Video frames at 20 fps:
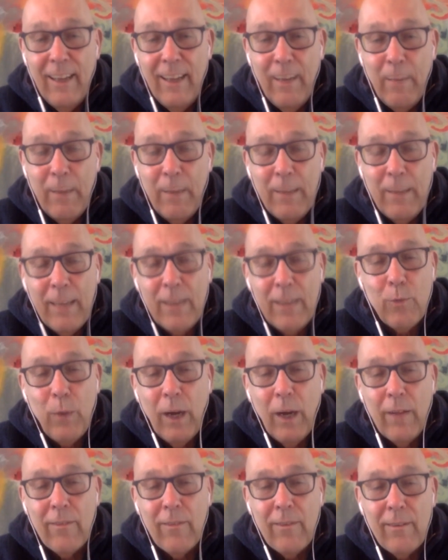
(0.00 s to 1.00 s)
But guess
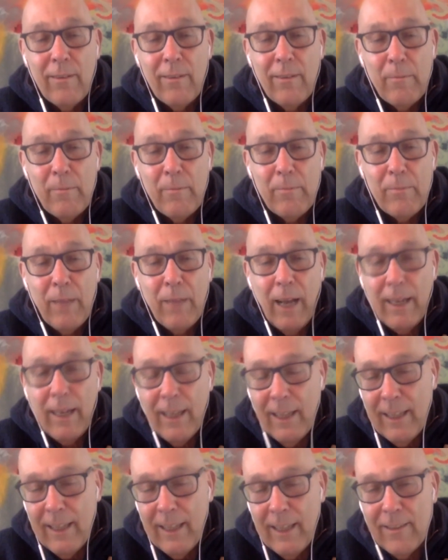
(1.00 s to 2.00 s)
what? I
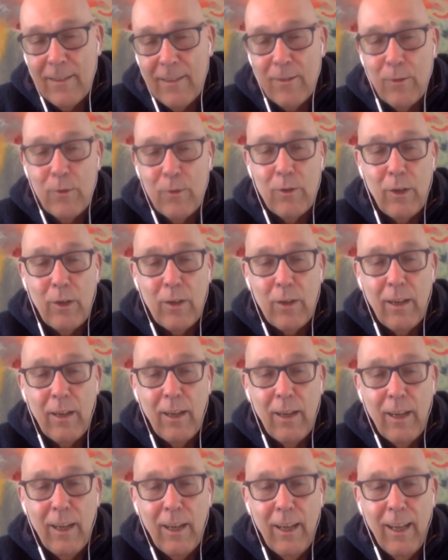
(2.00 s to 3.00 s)
can listen to
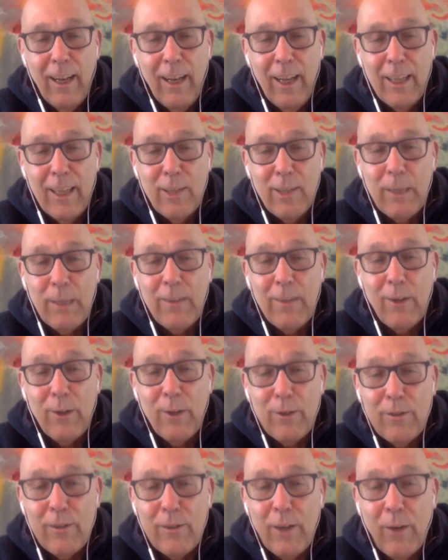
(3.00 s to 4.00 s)
Elizabeth
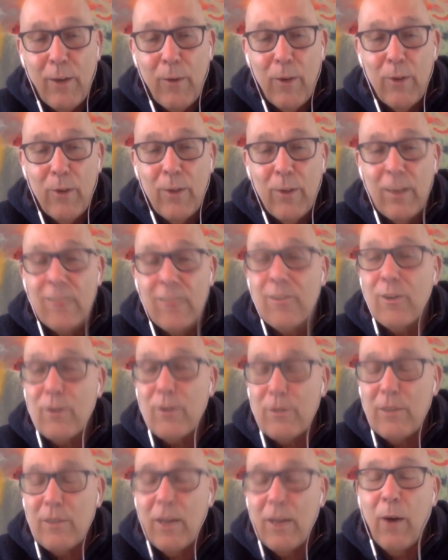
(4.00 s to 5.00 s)
also, Lucas
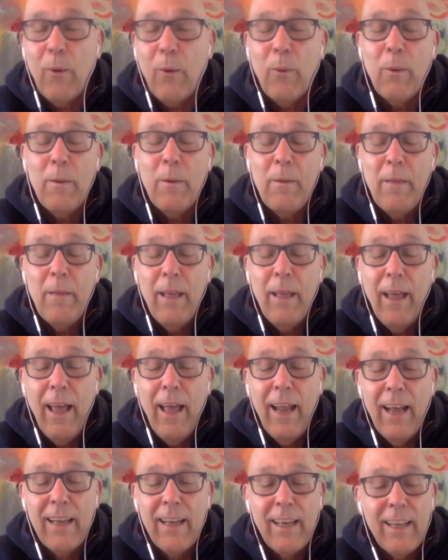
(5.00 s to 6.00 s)
also,
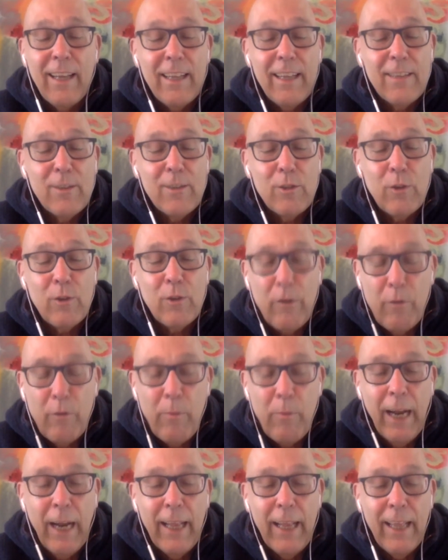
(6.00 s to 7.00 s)
and I can listen to
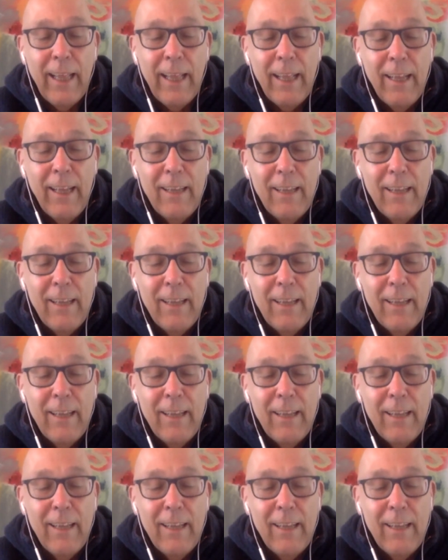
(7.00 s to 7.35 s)
everybody.